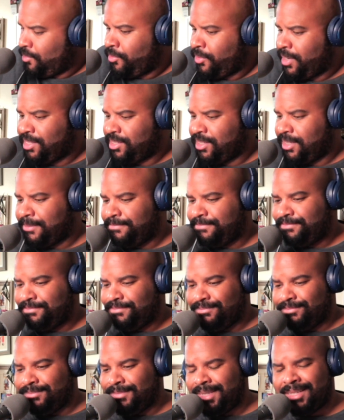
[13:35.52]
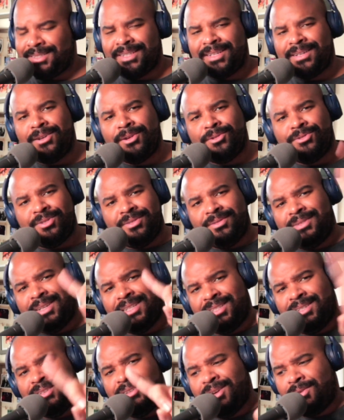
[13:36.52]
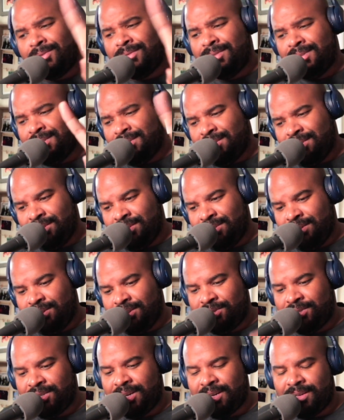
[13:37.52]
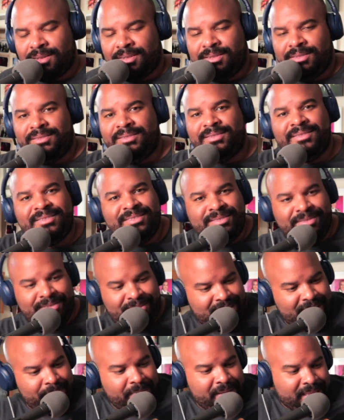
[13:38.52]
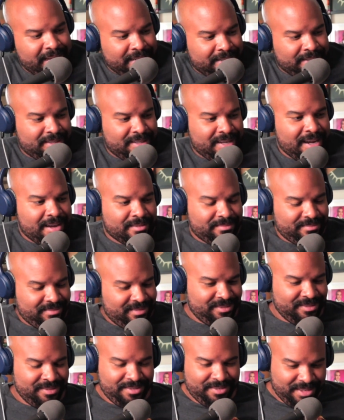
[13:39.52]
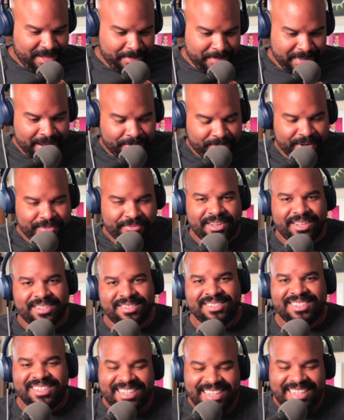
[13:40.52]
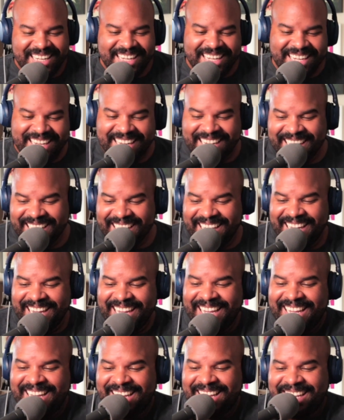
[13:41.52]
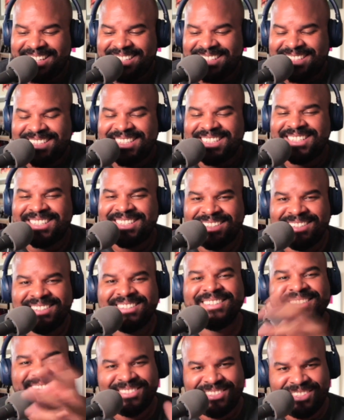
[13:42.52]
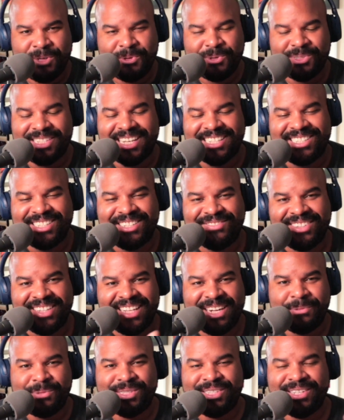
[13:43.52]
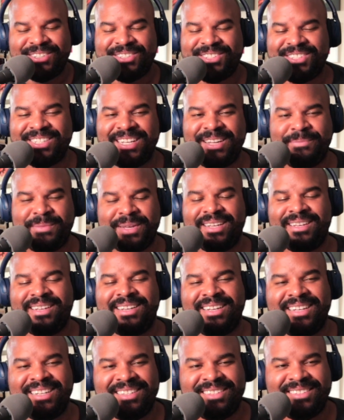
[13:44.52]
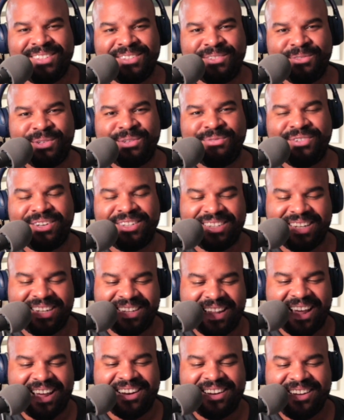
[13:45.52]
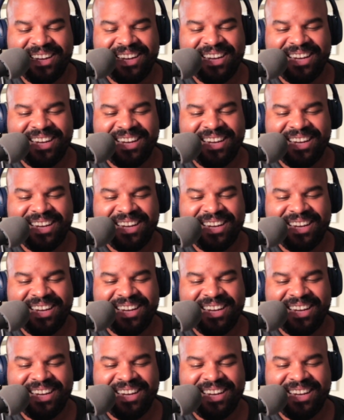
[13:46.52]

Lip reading: Crazy. I said, no. I said, no. No, sir. Give me that discount. Give me that refund. And she was nice enough. The lady was there. She gave me the refund on that.